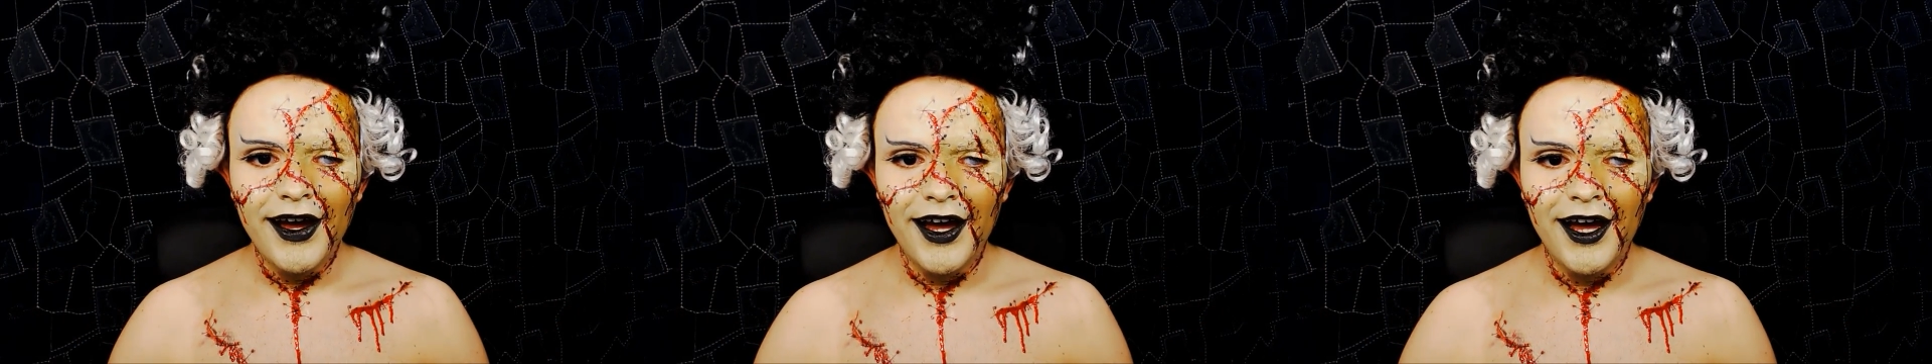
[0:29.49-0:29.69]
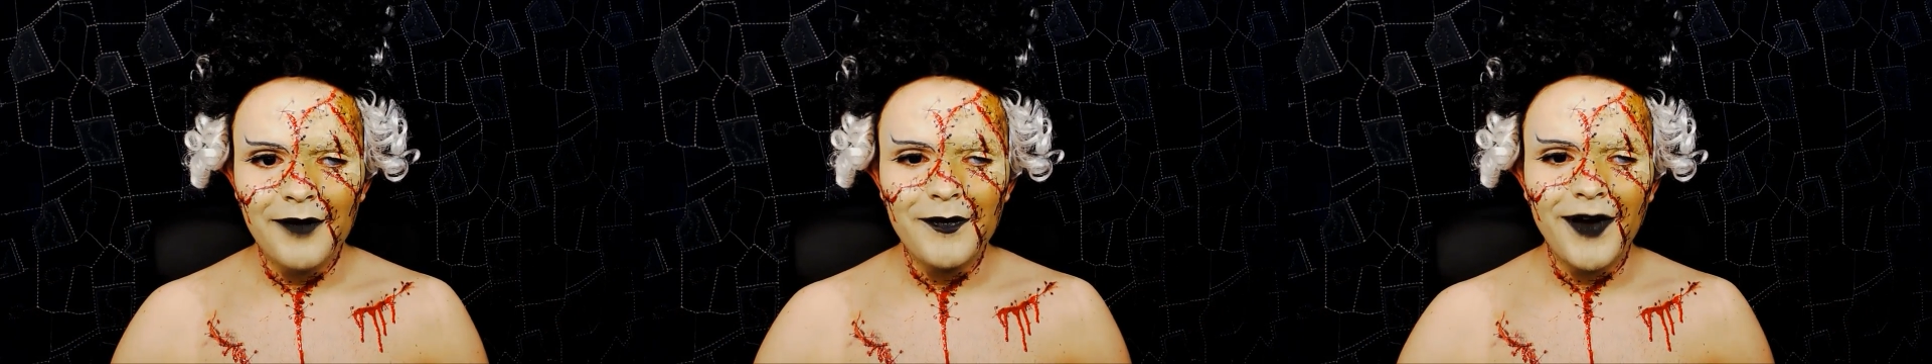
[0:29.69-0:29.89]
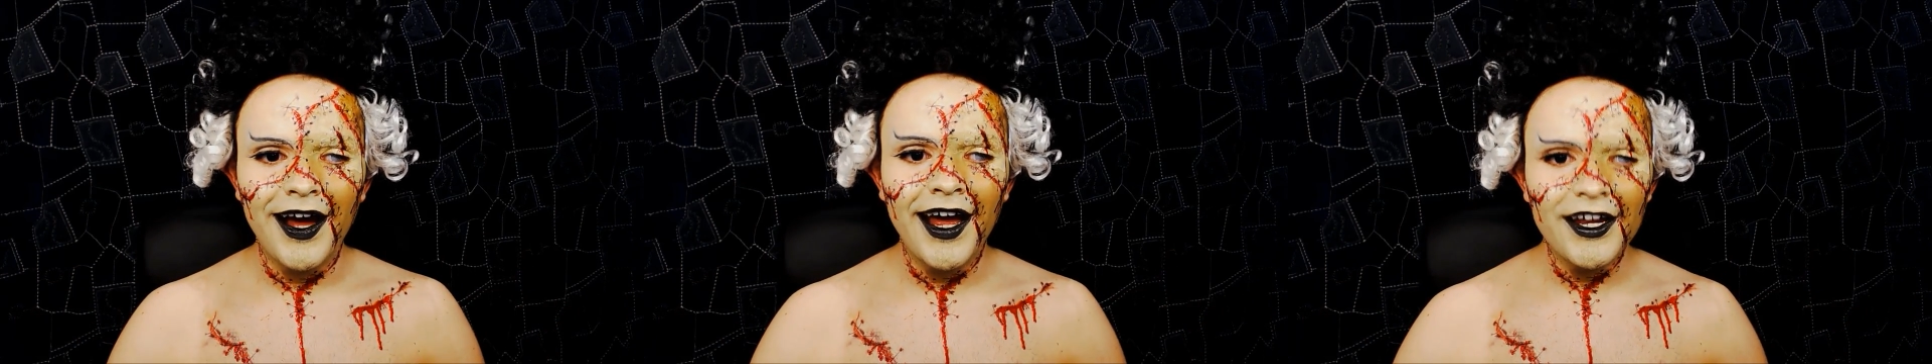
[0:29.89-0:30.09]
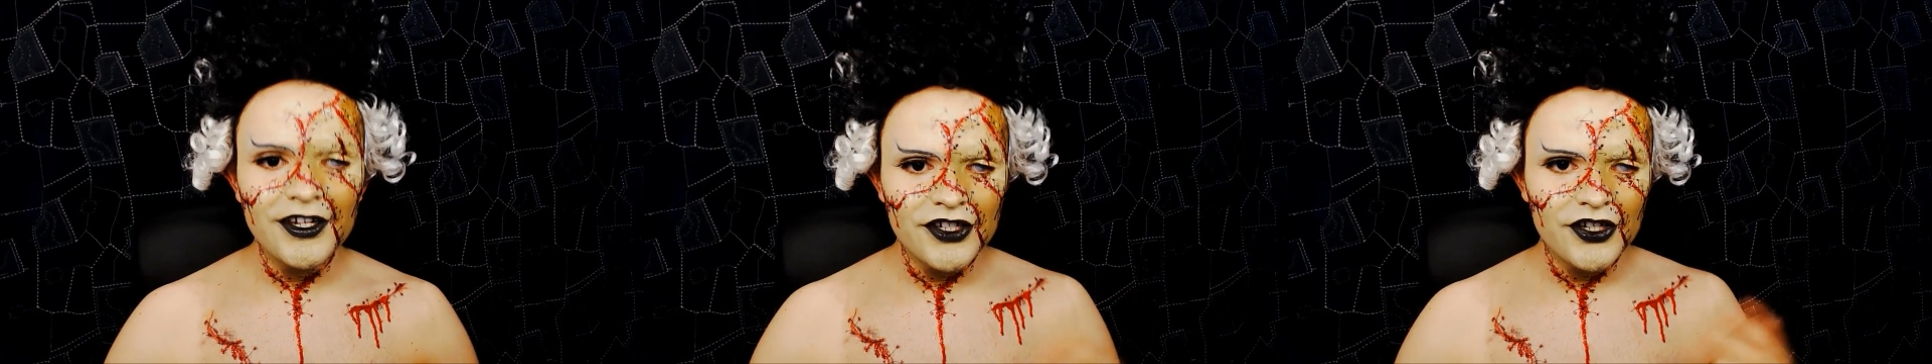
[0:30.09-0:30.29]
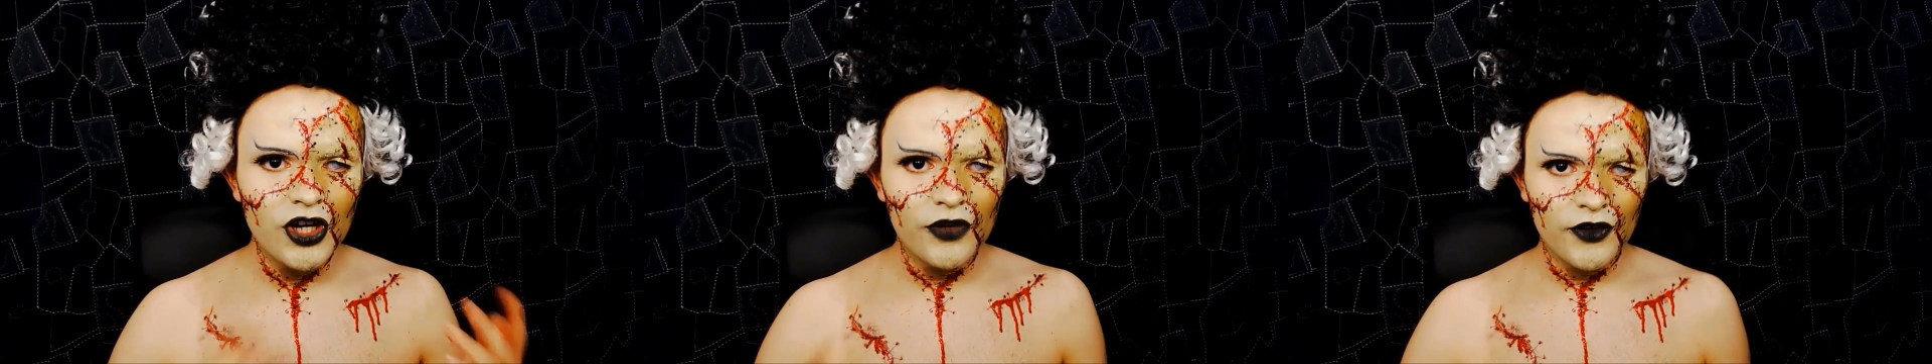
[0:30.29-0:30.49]
Um, I
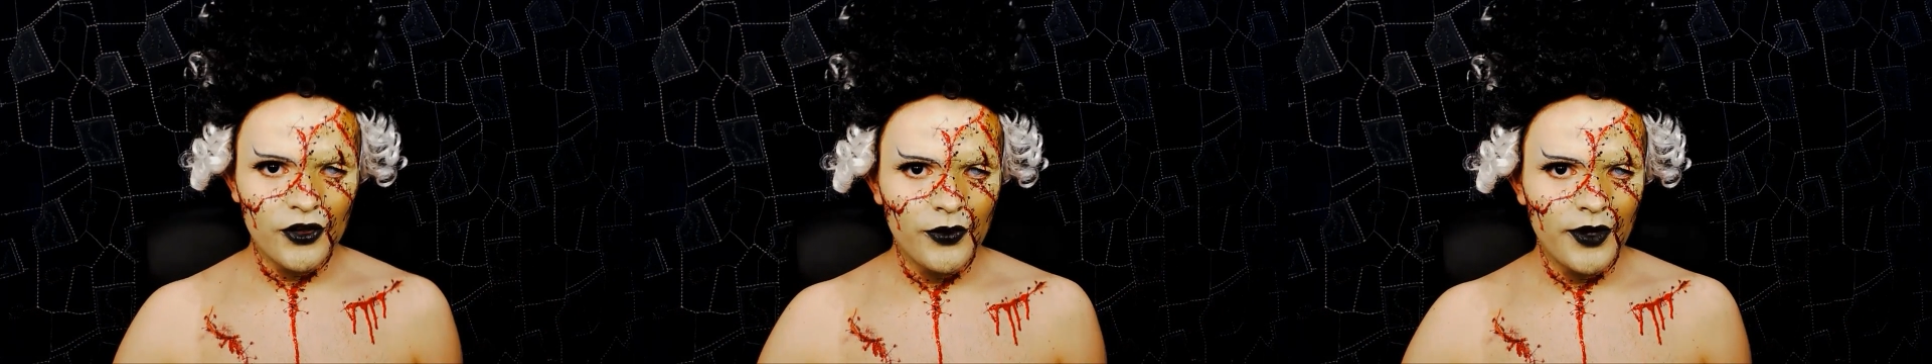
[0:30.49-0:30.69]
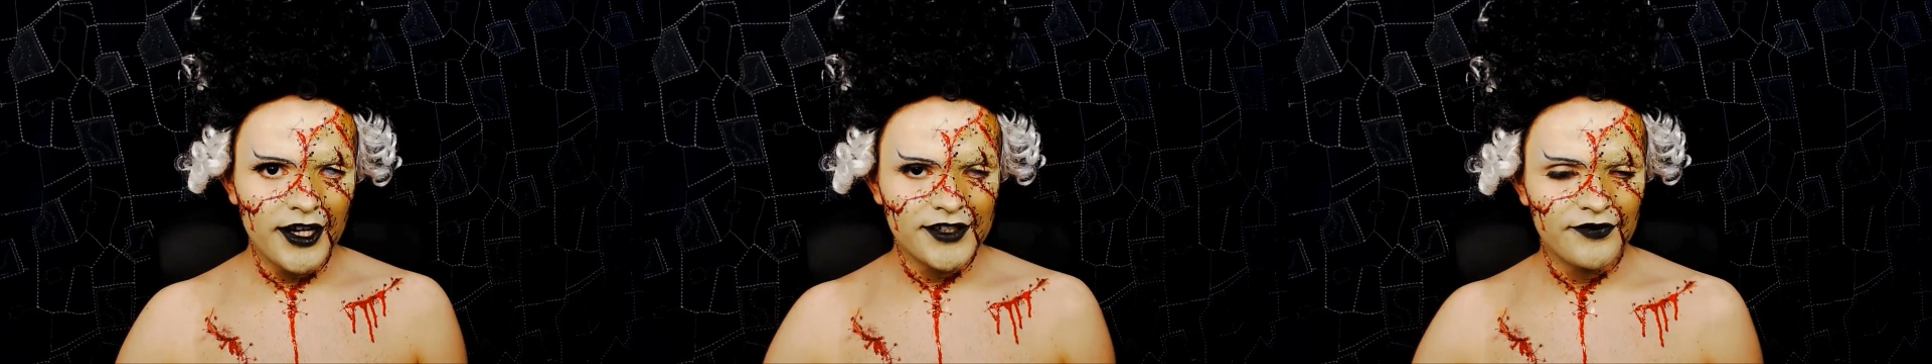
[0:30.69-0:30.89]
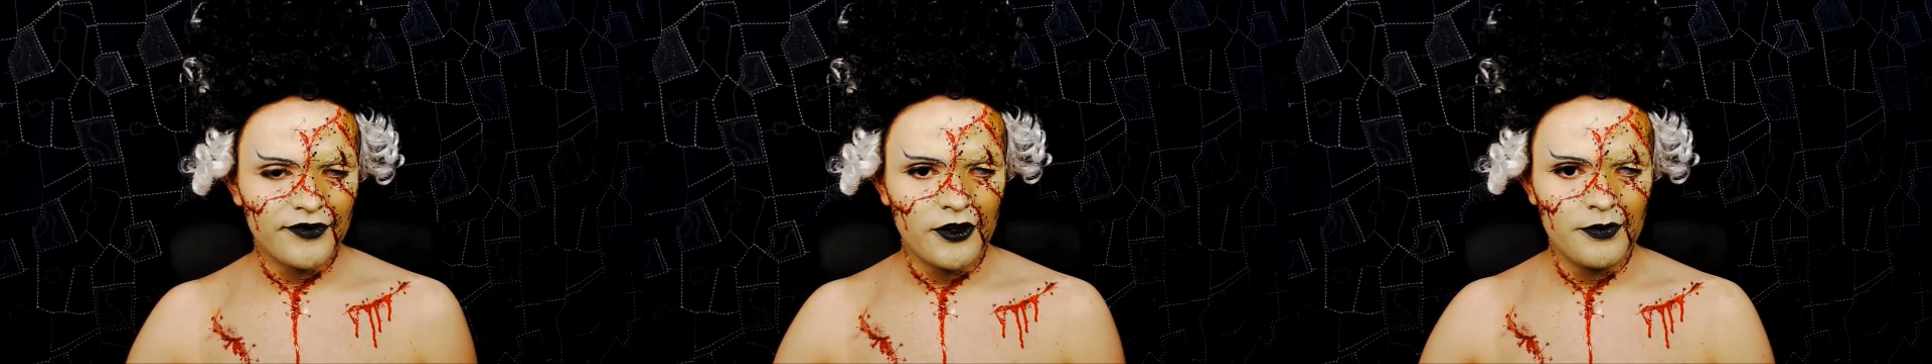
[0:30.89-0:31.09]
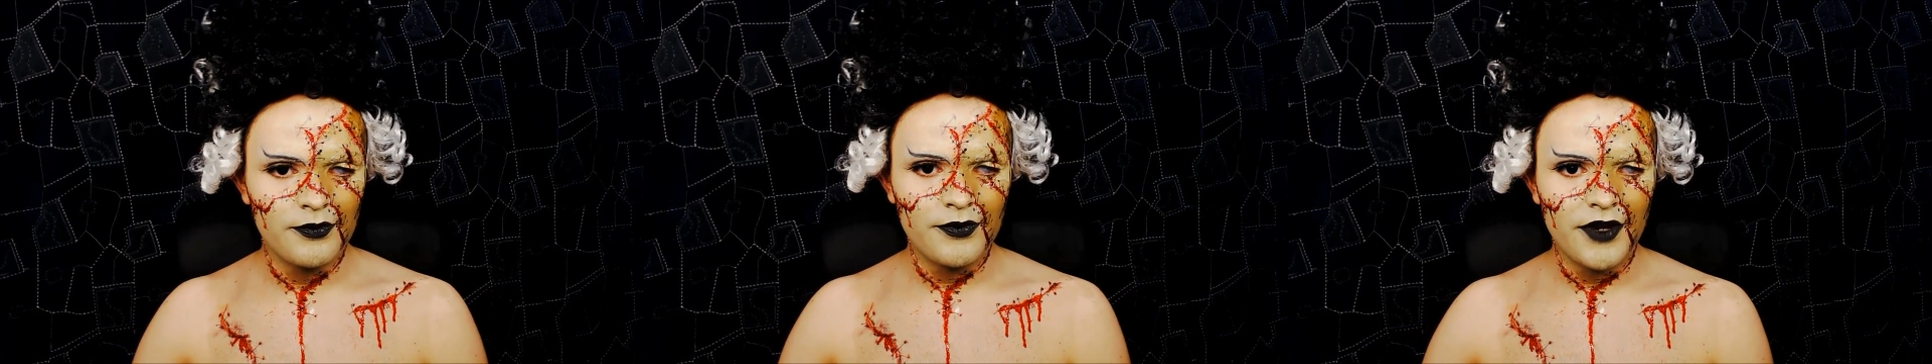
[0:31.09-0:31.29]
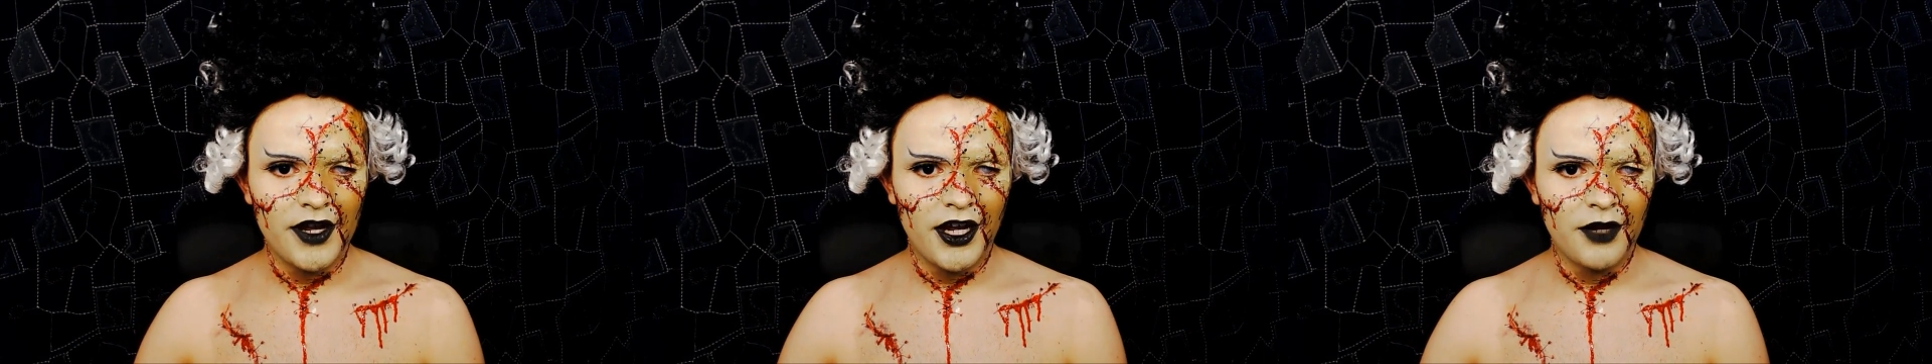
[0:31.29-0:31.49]
actually got a request
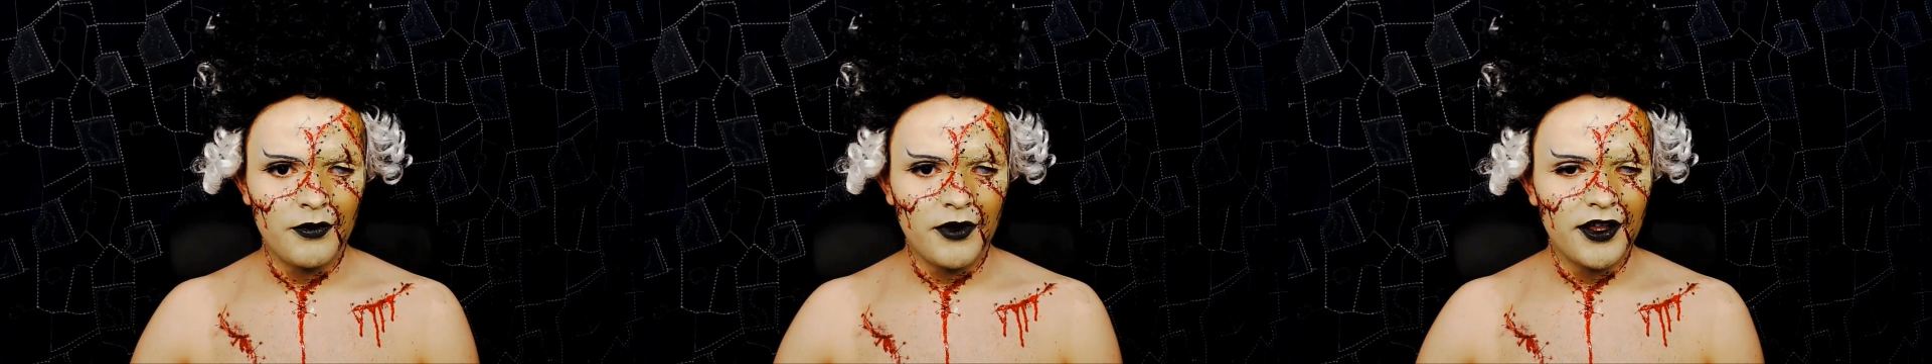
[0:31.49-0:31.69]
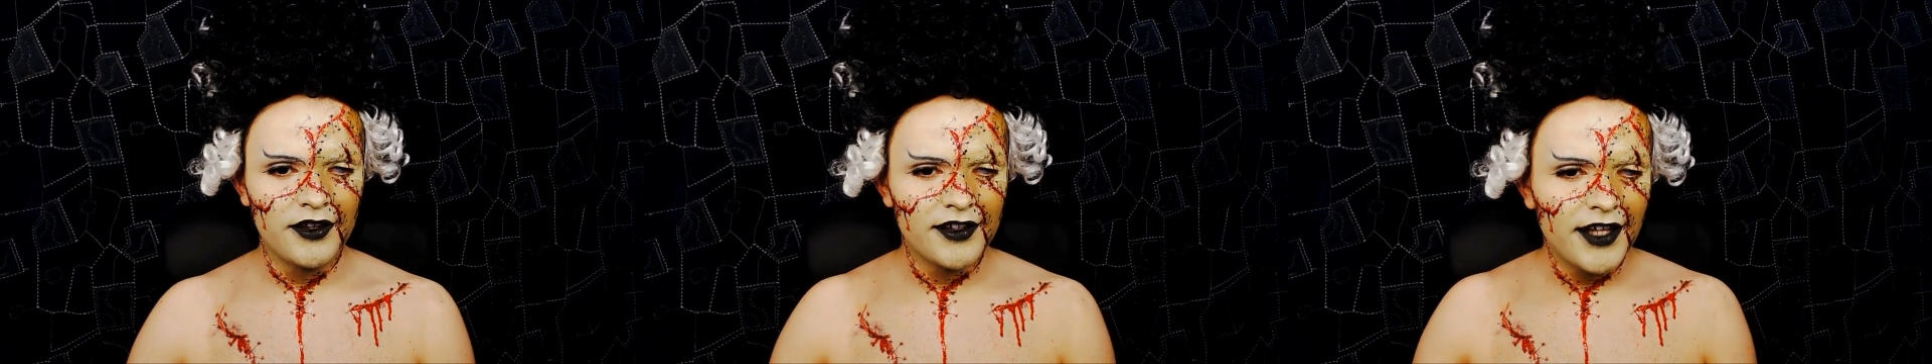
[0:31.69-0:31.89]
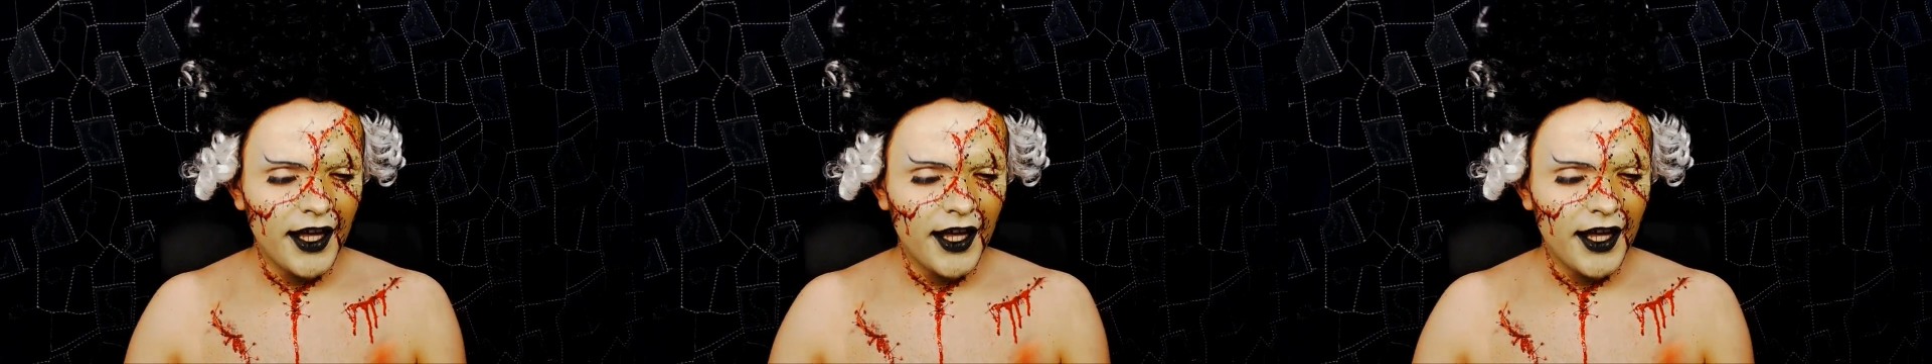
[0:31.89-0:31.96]
from um,